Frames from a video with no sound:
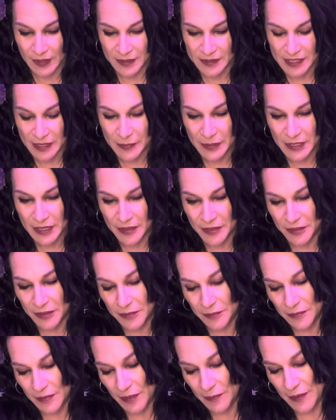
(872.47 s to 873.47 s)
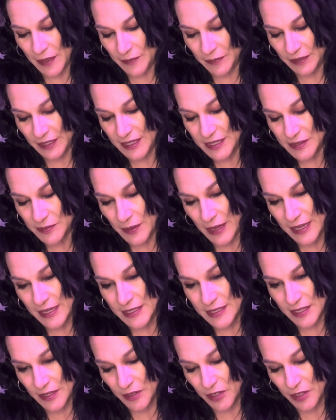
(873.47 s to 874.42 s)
Tell me another about, please, why is the